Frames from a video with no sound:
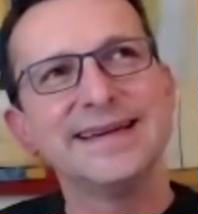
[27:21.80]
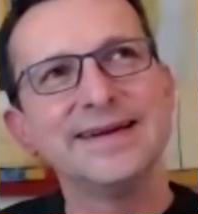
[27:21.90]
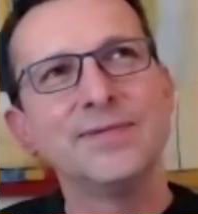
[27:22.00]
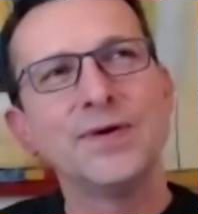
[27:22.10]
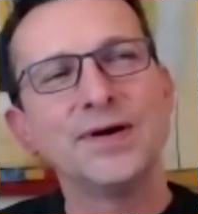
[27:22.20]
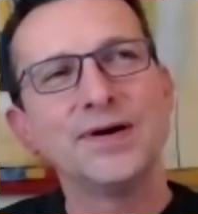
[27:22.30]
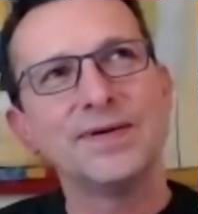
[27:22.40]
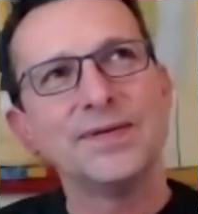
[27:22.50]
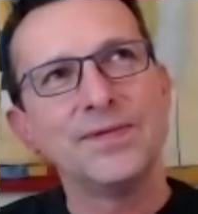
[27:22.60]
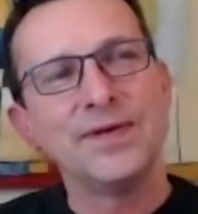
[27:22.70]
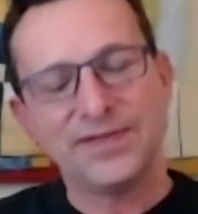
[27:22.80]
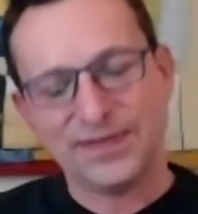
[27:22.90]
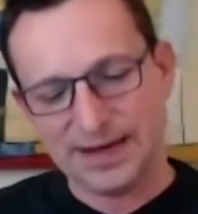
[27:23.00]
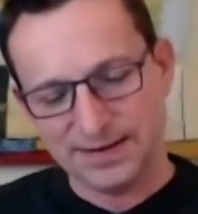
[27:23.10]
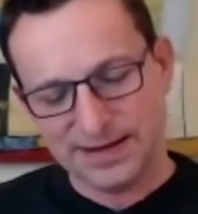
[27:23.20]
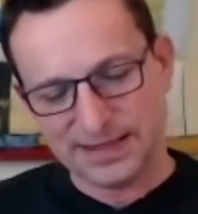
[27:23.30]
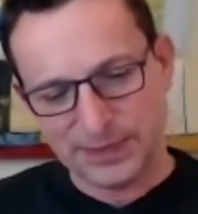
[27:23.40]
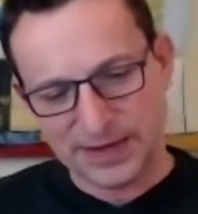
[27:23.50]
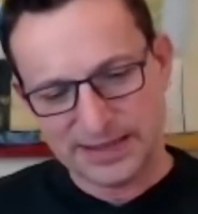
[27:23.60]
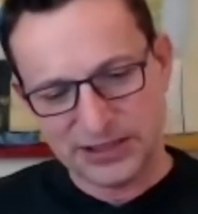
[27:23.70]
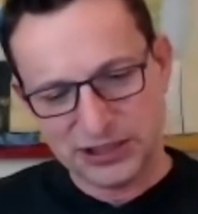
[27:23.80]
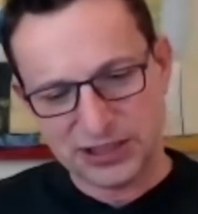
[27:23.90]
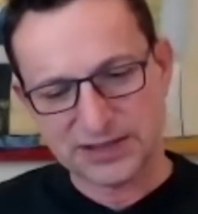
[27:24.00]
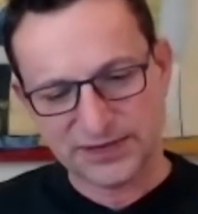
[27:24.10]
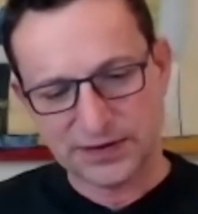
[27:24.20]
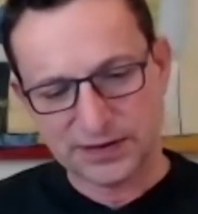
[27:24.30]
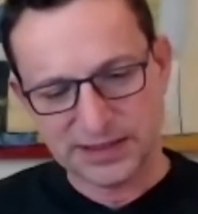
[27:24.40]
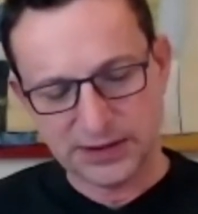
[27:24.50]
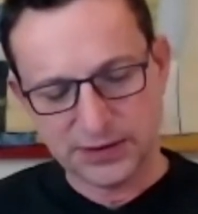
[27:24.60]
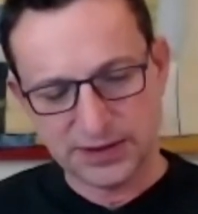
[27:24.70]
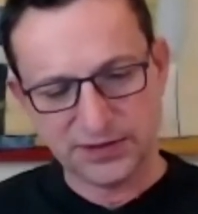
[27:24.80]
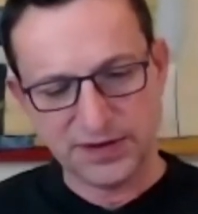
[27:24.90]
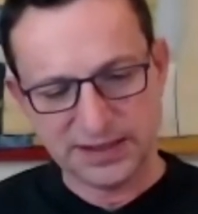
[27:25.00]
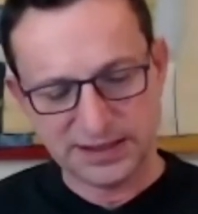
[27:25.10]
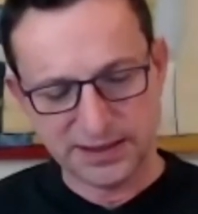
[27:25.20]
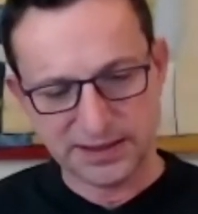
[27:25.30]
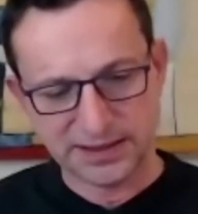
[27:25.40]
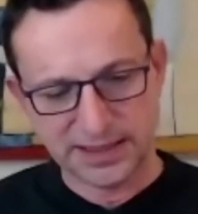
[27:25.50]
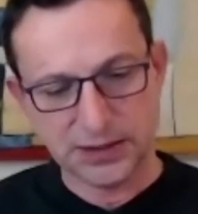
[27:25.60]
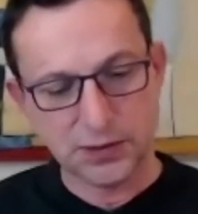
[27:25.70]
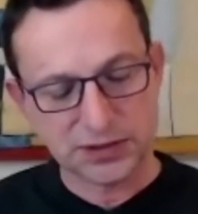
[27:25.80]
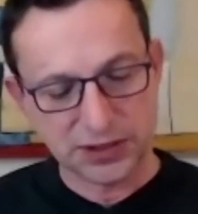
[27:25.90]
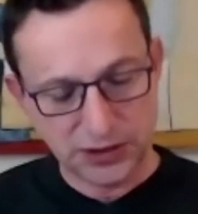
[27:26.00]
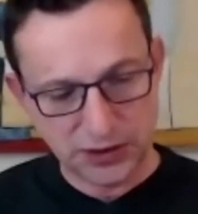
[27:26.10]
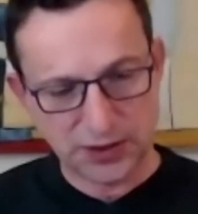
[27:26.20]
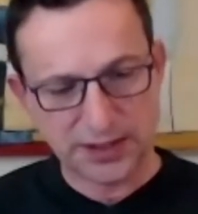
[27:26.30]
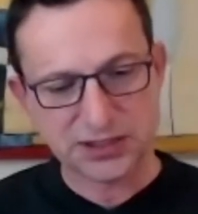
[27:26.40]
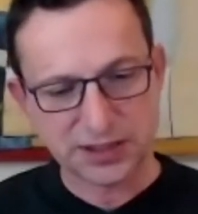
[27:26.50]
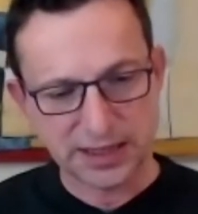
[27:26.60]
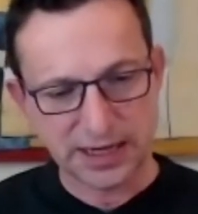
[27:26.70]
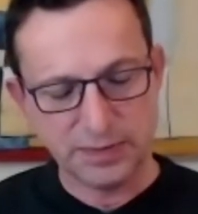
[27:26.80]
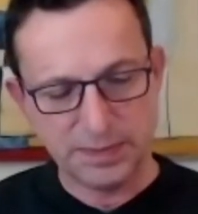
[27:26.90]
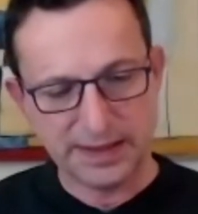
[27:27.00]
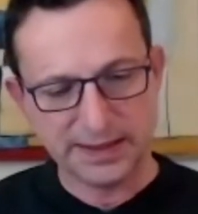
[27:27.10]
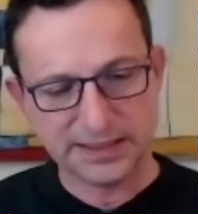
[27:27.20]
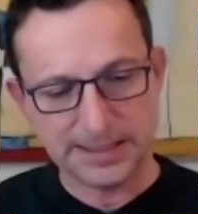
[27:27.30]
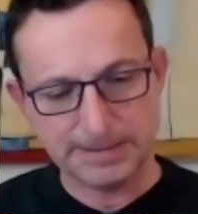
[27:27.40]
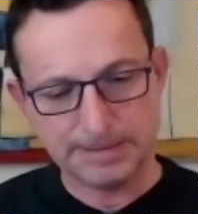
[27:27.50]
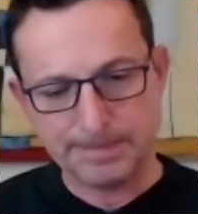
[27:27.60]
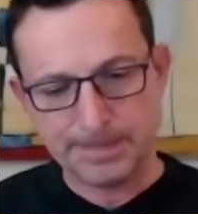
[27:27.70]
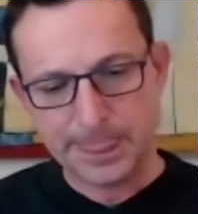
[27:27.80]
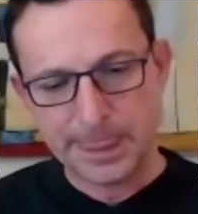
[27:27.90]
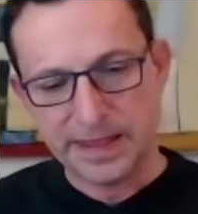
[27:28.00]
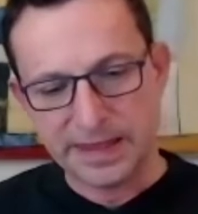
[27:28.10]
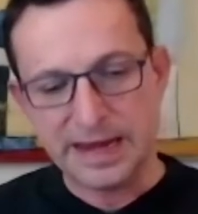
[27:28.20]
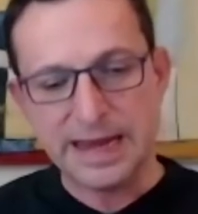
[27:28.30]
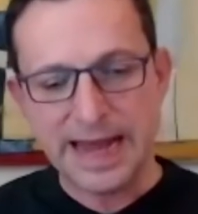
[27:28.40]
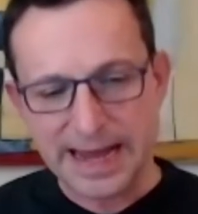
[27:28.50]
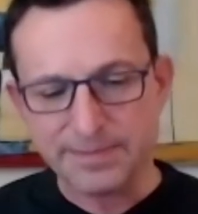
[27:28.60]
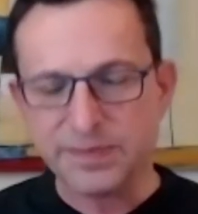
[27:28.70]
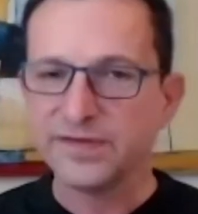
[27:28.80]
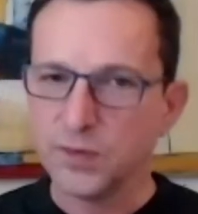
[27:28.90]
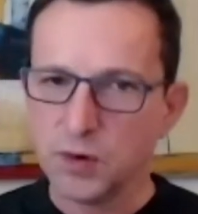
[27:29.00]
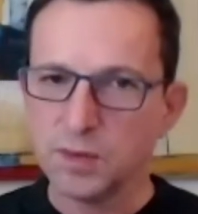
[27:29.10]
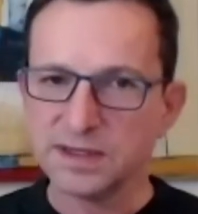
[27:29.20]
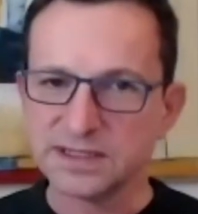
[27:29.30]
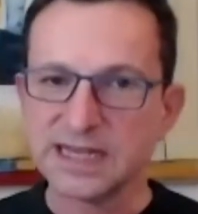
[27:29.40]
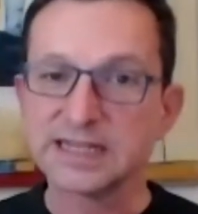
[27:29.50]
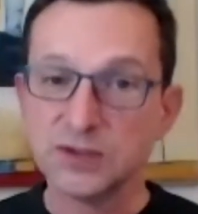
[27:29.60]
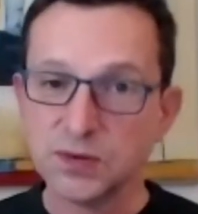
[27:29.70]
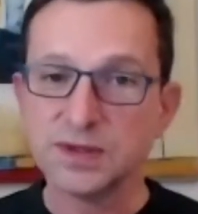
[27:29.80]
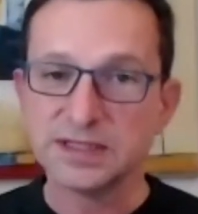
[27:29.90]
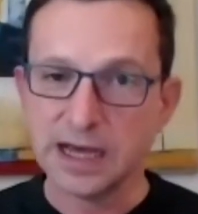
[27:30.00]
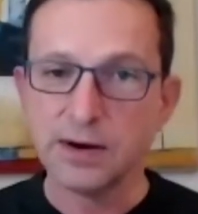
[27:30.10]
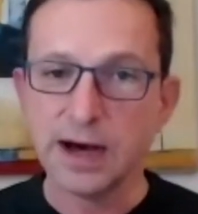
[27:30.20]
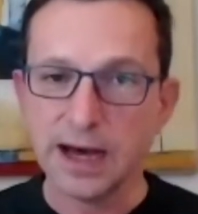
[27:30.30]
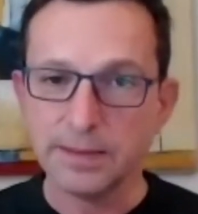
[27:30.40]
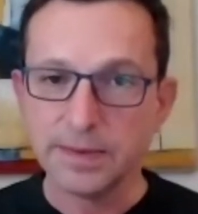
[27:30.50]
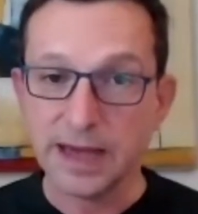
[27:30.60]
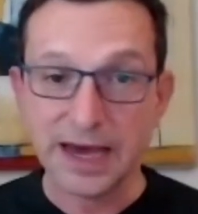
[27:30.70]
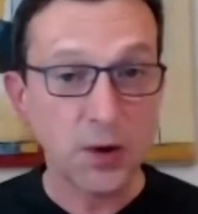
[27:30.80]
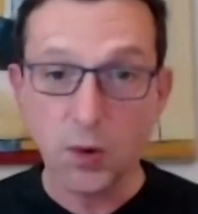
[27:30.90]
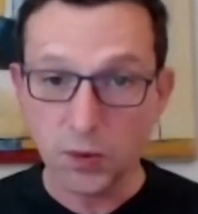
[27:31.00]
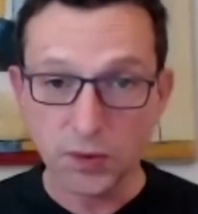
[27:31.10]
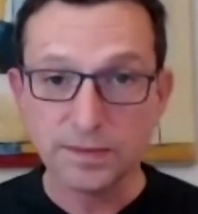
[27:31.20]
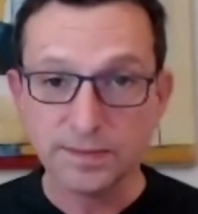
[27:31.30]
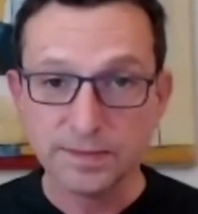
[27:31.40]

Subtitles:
what we found is, by just focusing on increasing skills and knowledge and capability, the net performance doesn't always go up at all.